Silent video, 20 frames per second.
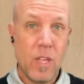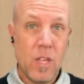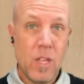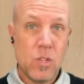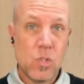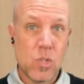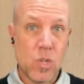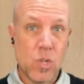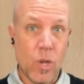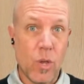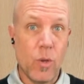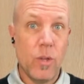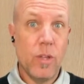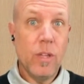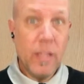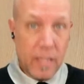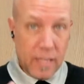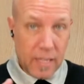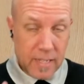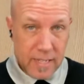So
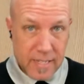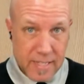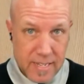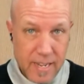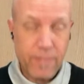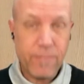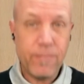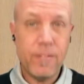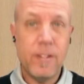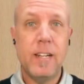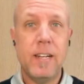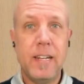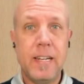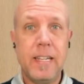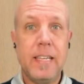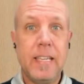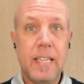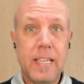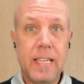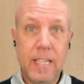it
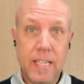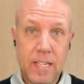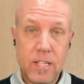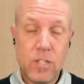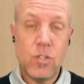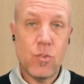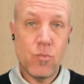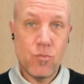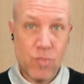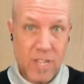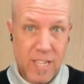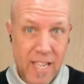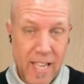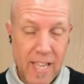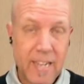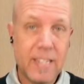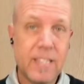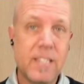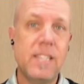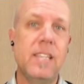definitely is
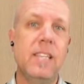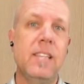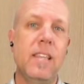reality.